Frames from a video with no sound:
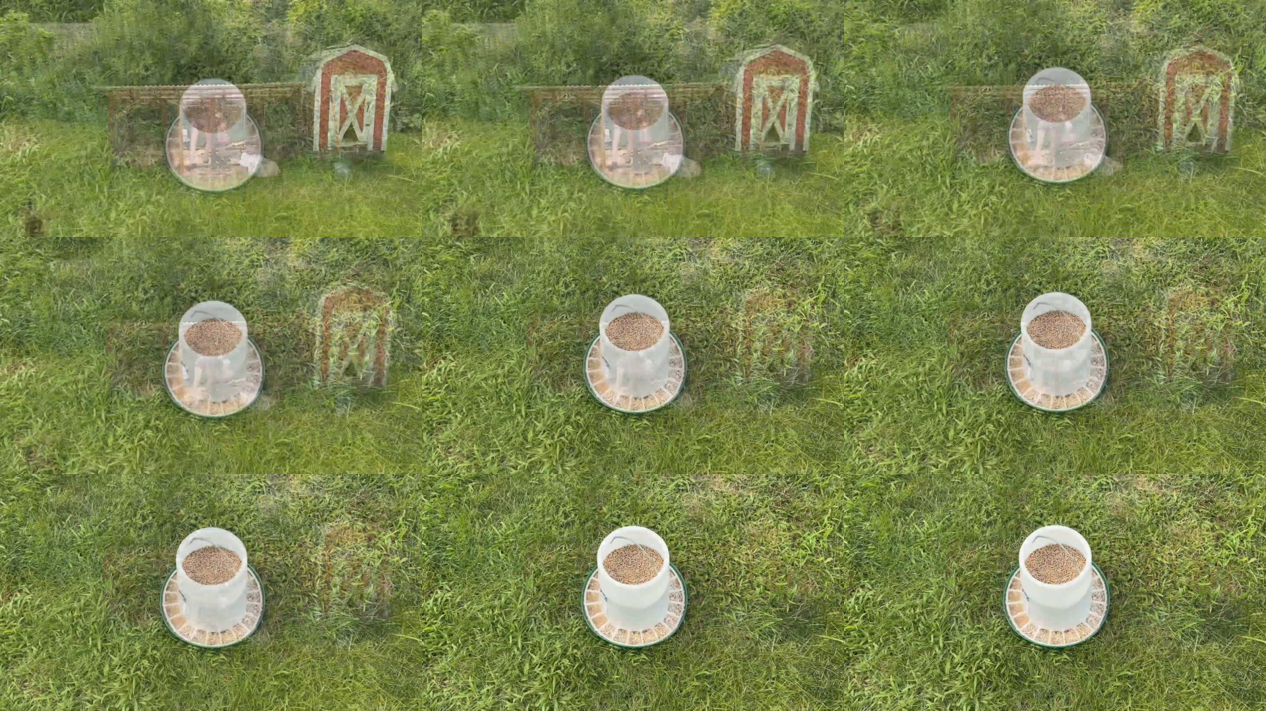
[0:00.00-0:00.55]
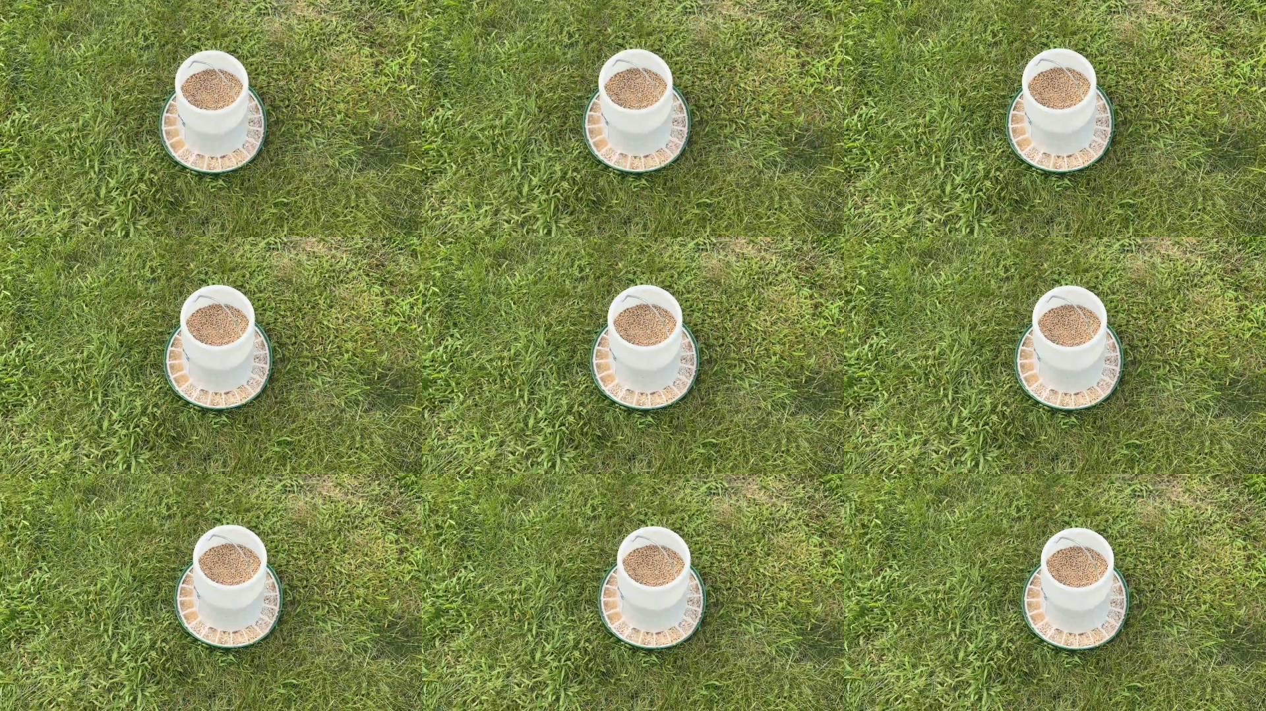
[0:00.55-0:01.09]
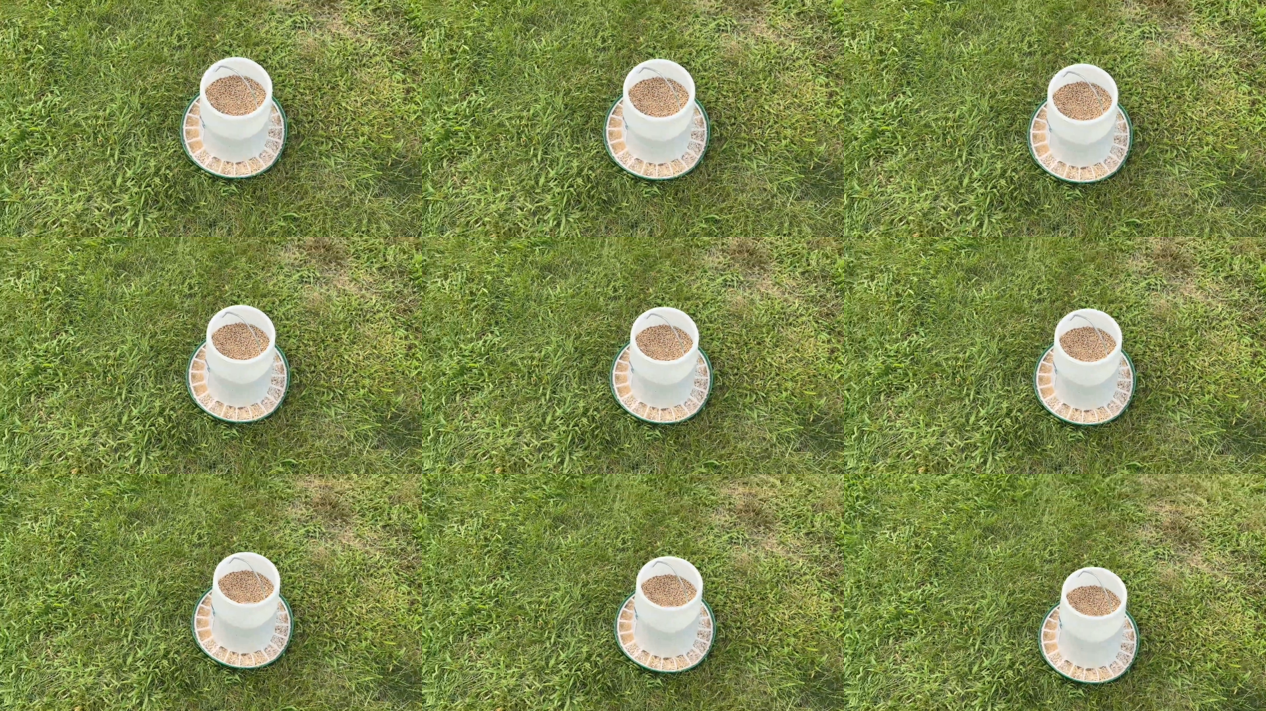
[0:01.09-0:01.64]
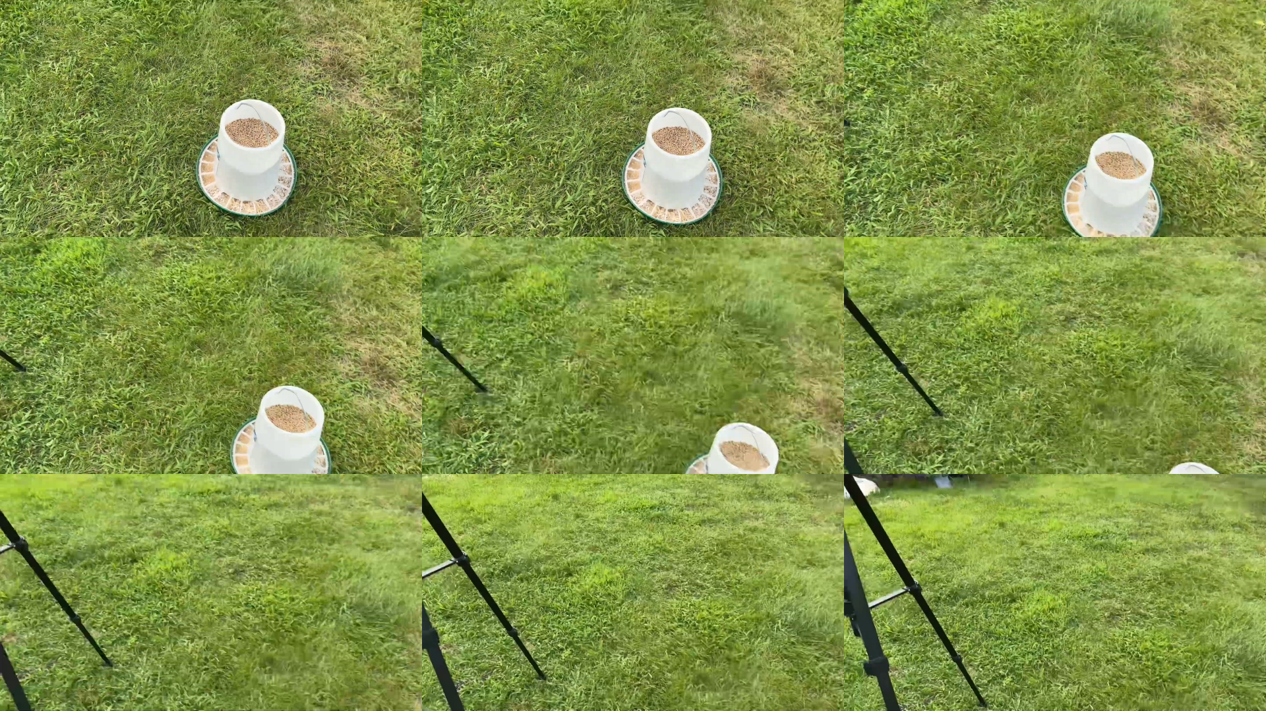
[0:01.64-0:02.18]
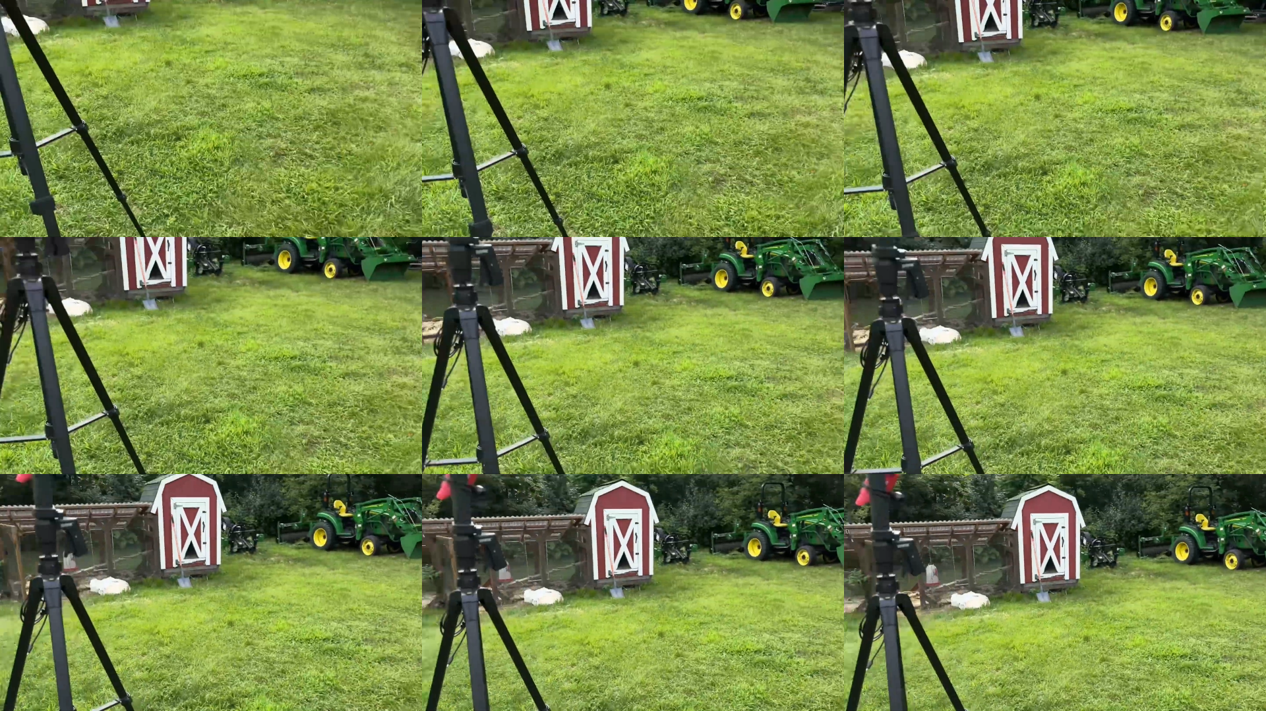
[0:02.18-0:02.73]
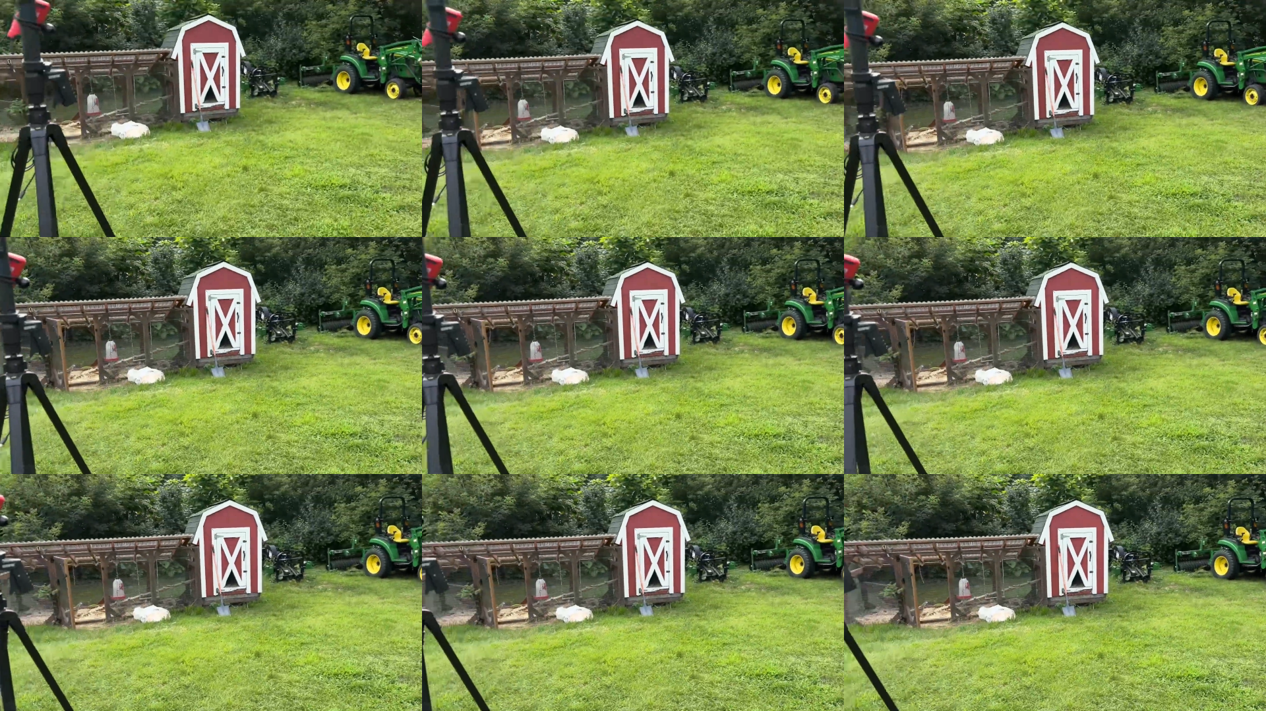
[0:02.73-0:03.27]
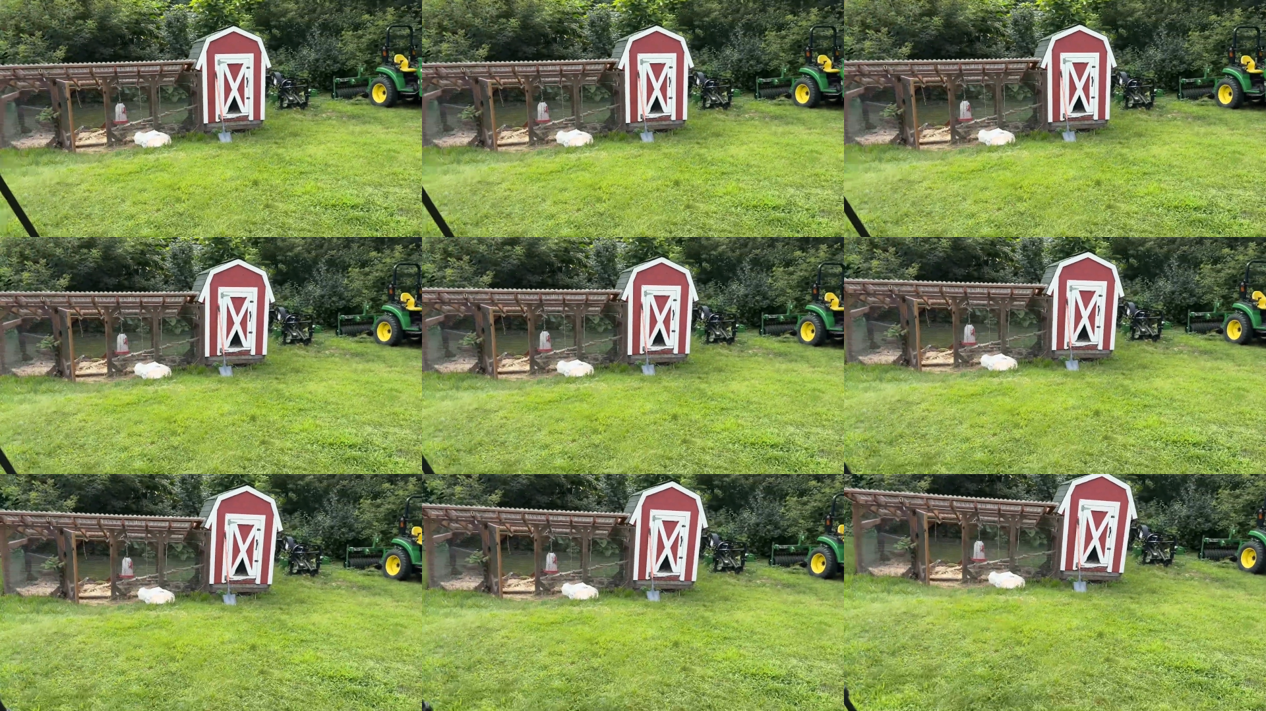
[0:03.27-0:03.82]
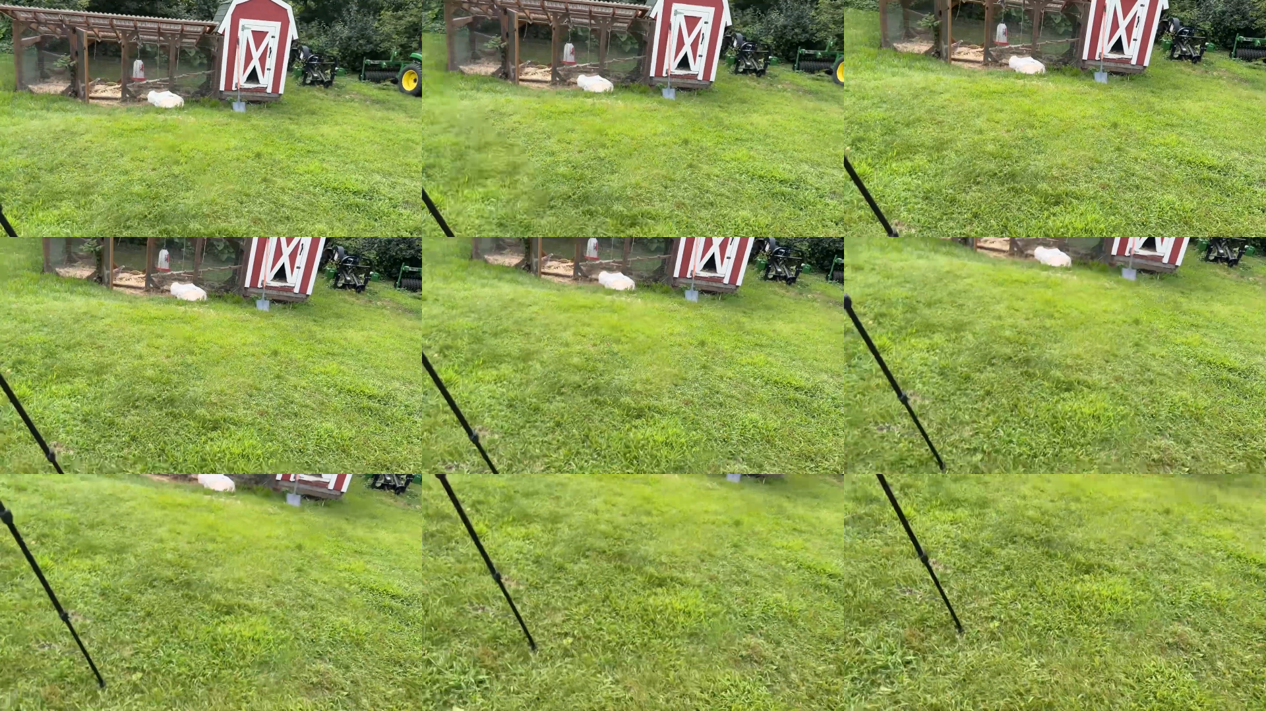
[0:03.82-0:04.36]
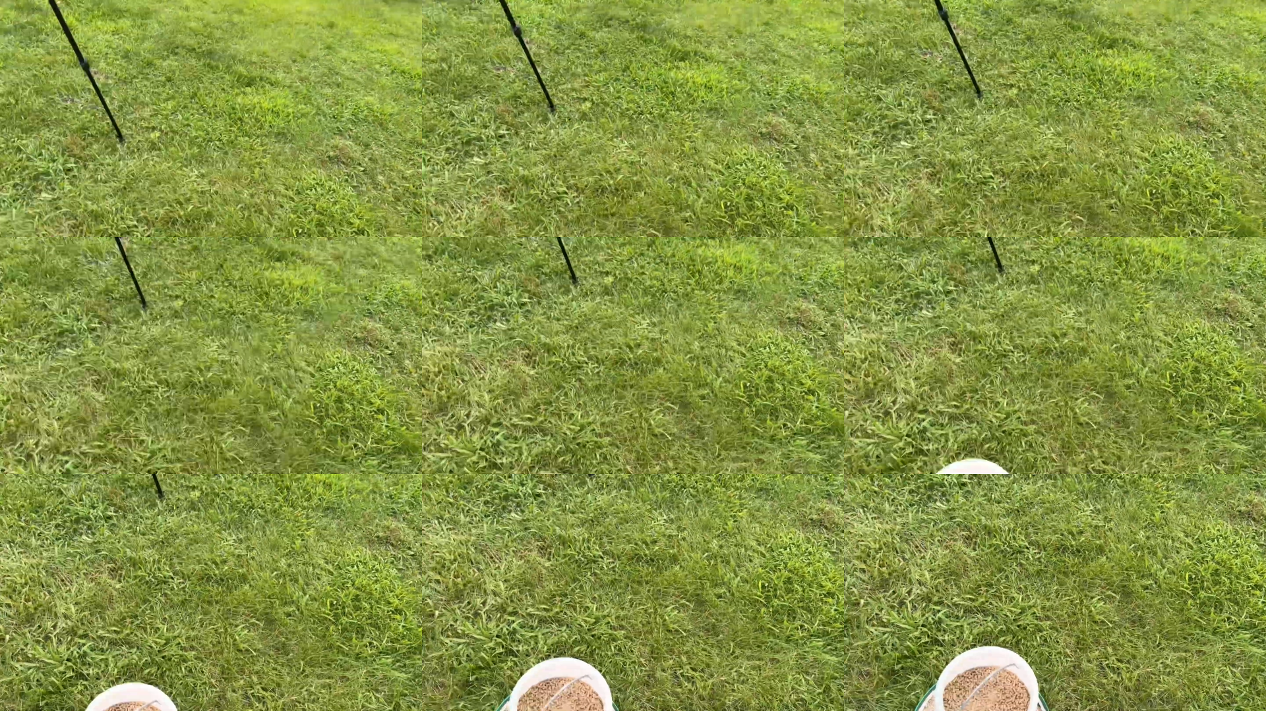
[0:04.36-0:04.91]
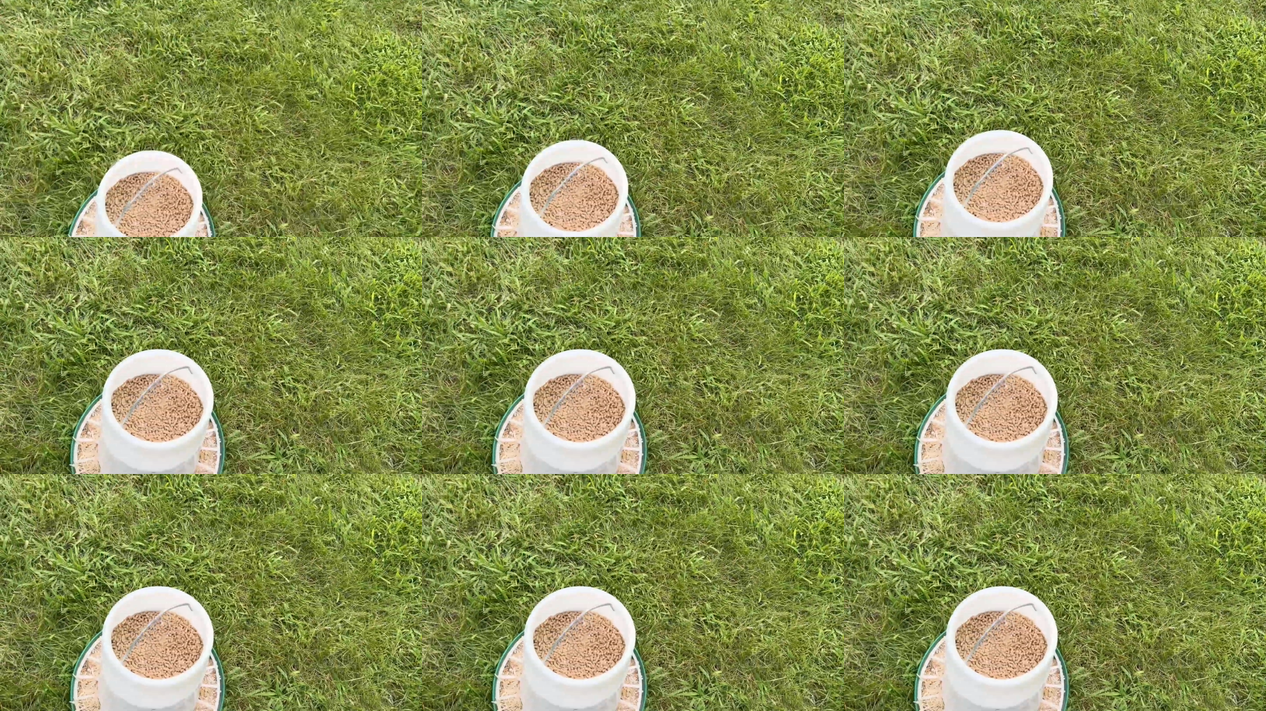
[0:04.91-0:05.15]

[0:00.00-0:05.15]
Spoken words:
[unreadable: no face in view]